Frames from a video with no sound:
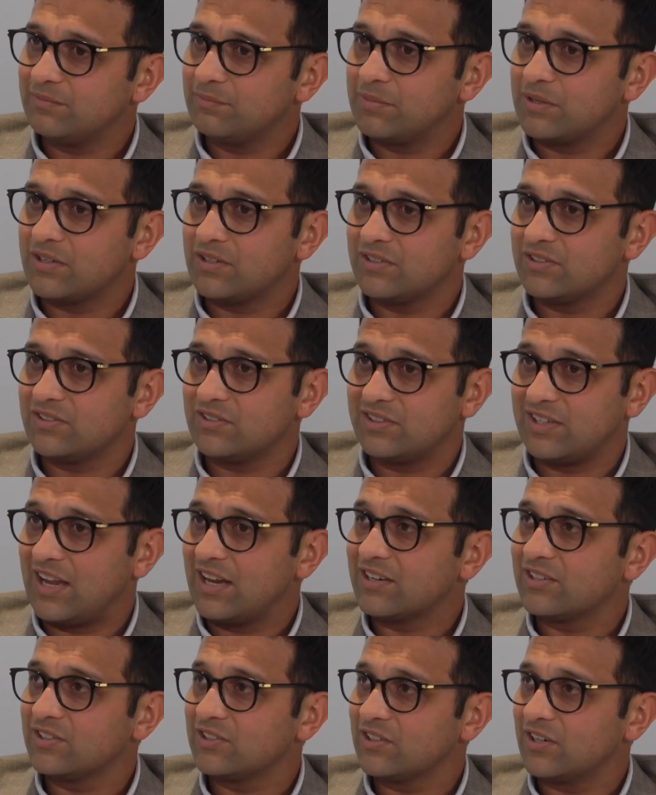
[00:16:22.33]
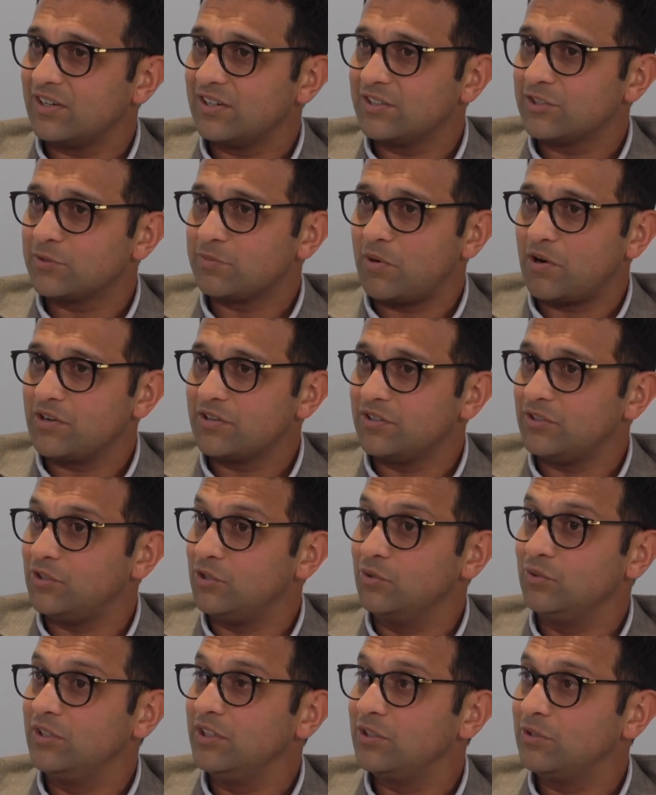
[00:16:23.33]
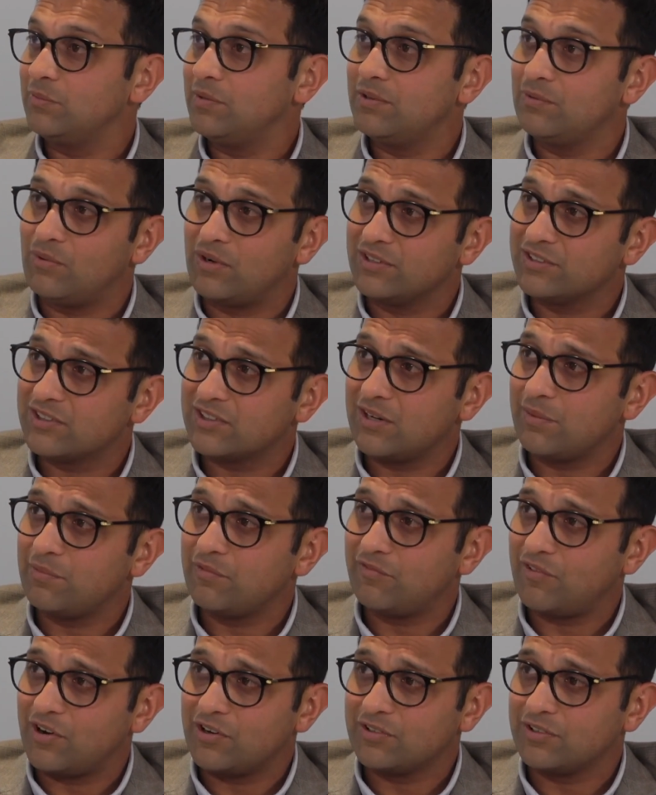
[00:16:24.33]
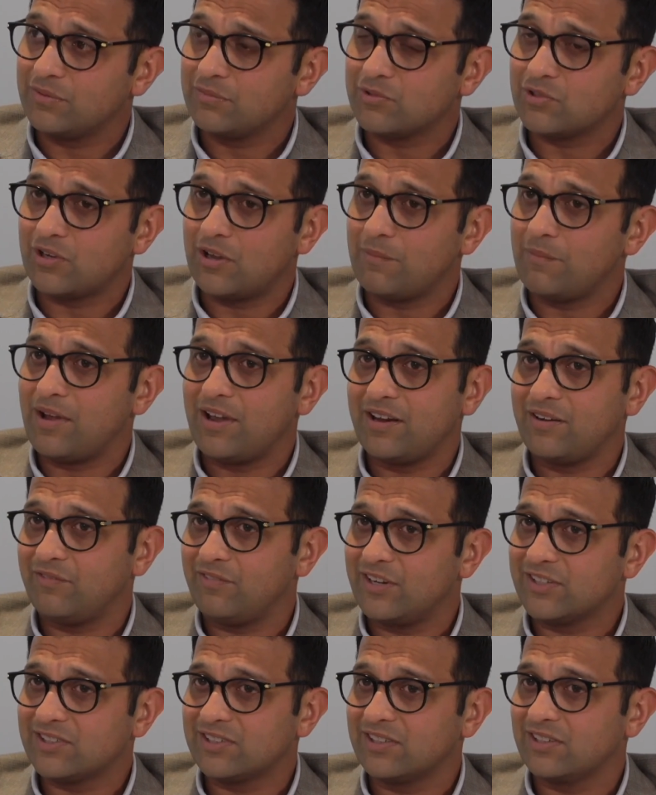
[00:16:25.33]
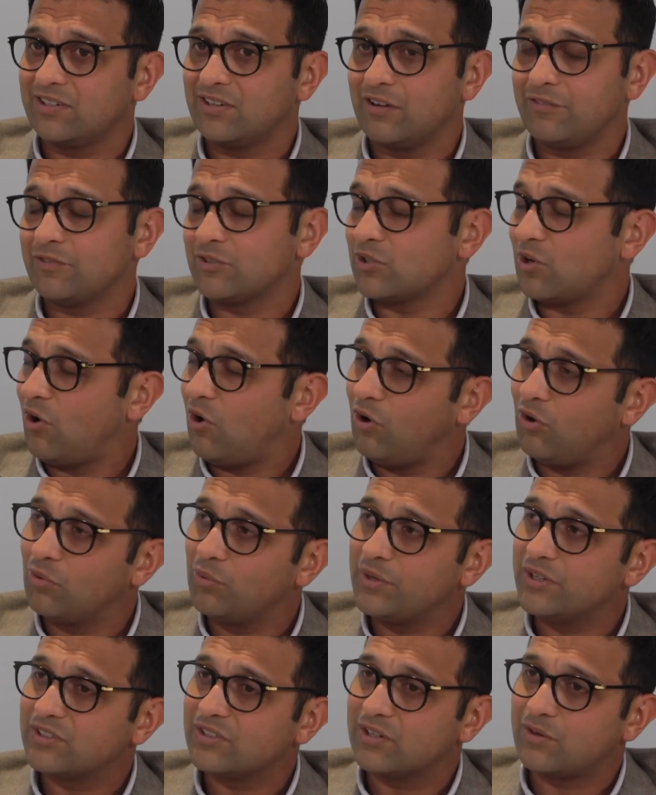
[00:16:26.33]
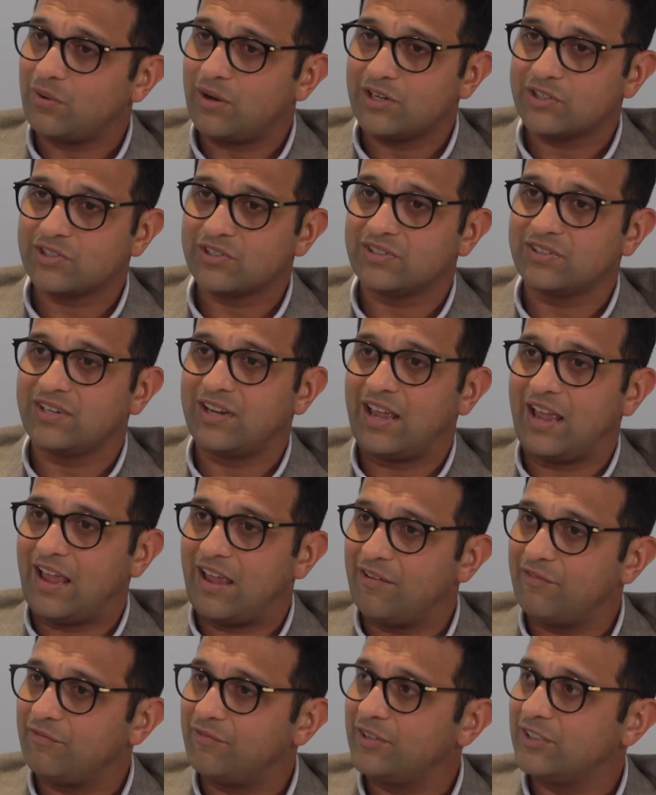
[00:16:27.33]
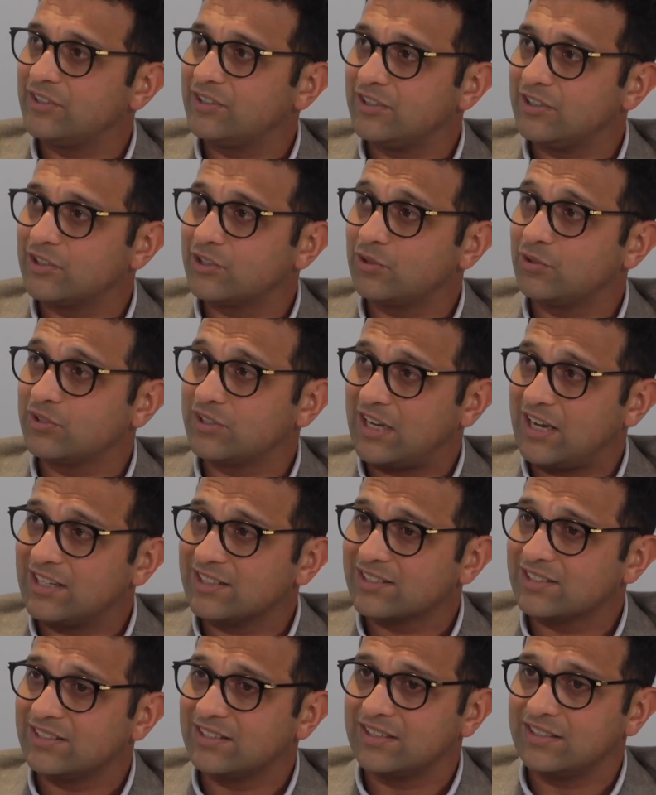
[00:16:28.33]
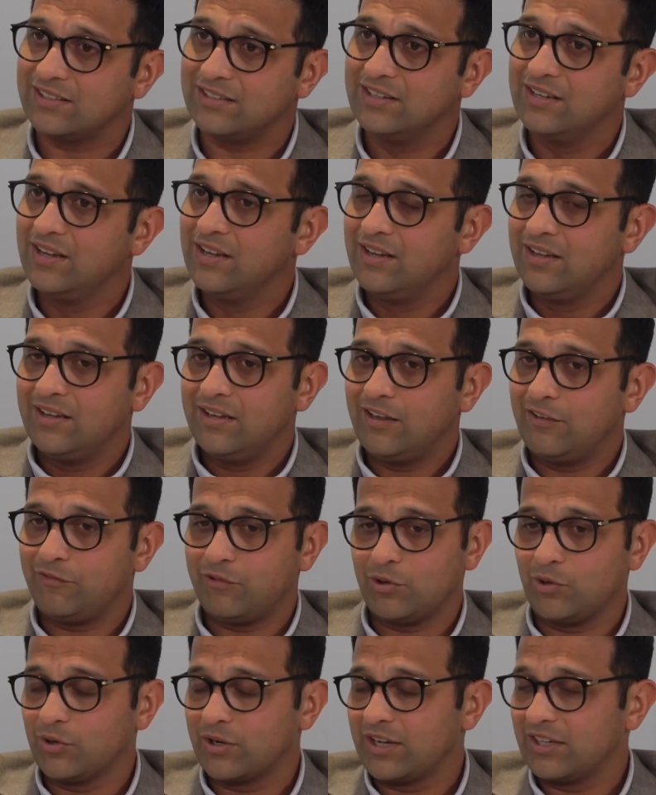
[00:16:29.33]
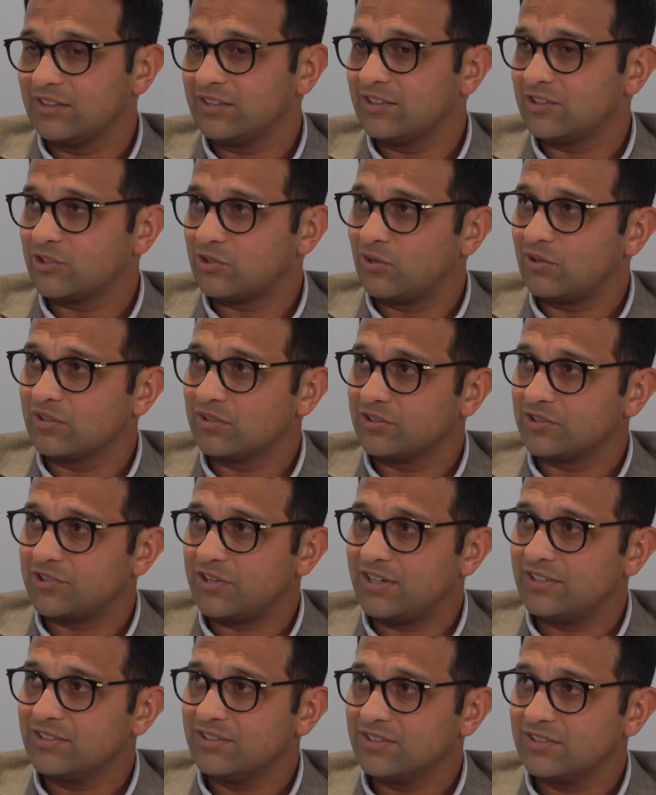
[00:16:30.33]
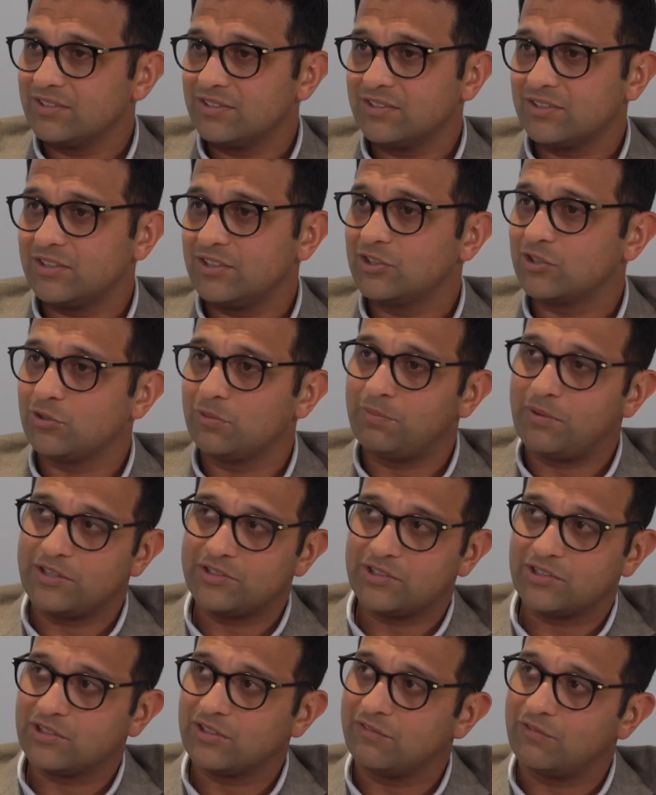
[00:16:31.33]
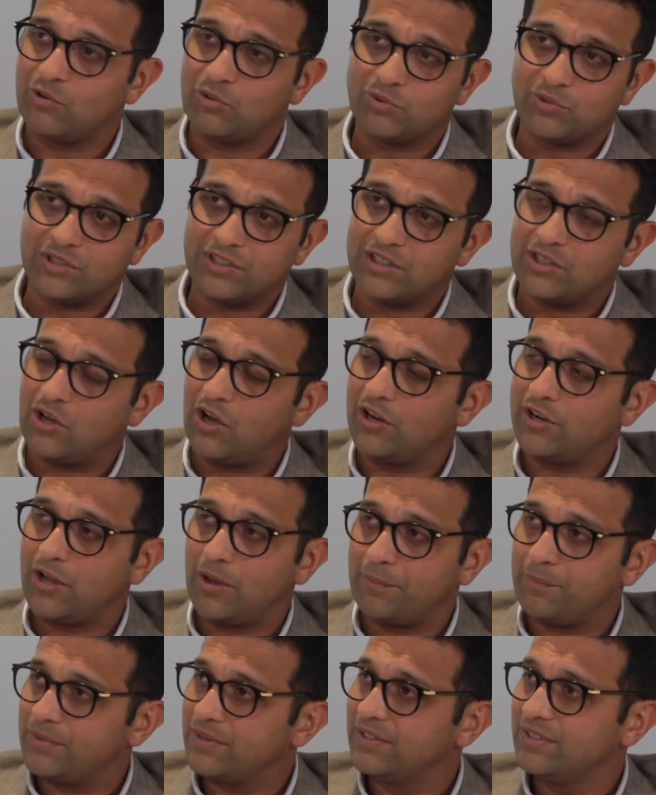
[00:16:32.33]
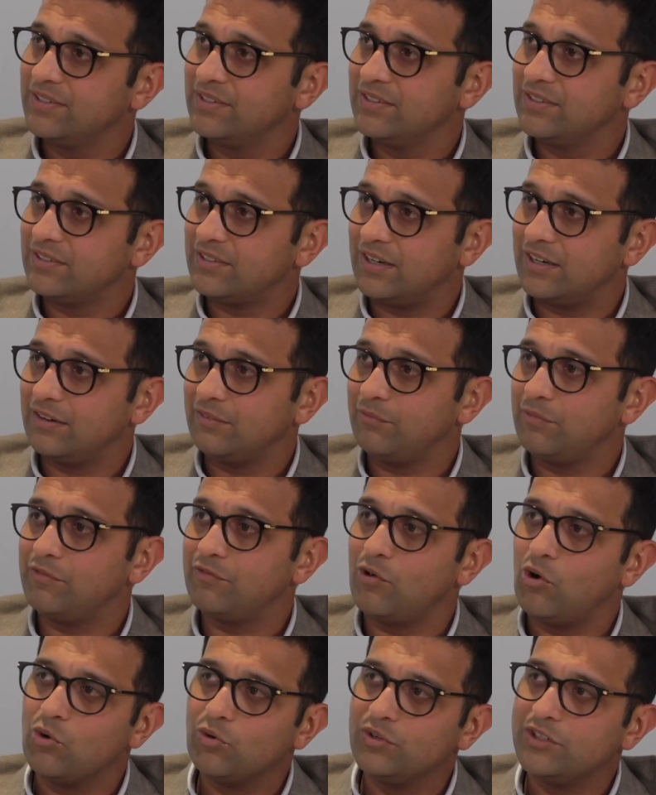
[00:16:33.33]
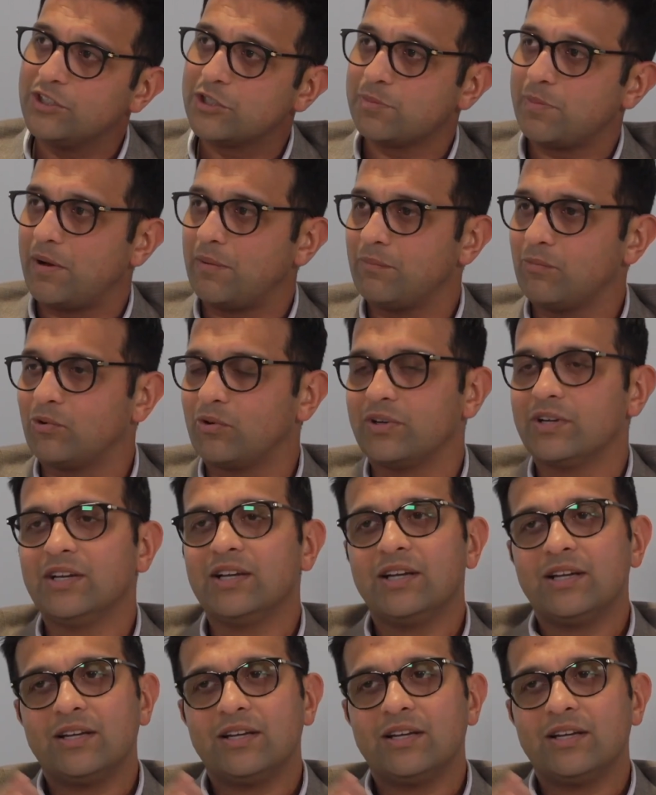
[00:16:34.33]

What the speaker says: Because attackers are getting smarter, you need to be one step in front of them. So am I investing enough is always a question every CISO is asking. And if you look at the historical trends, CISO budgets have only gone up, right? We've only spent more.